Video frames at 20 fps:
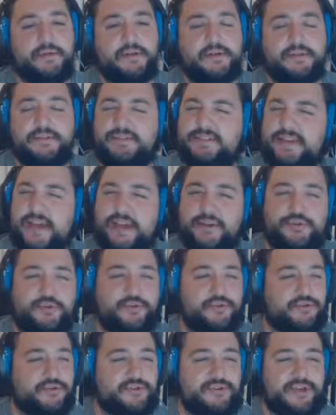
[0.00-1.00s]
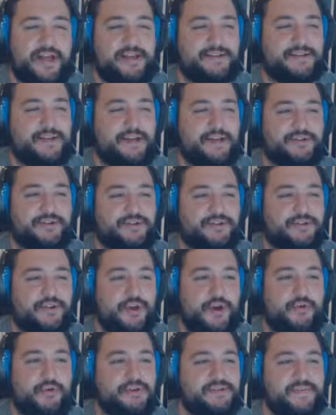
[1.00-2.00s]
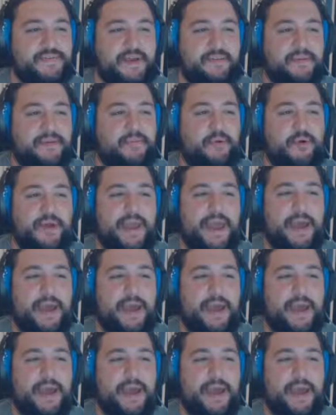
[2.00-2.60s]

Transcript: Sandshrews and Slashes always make me muy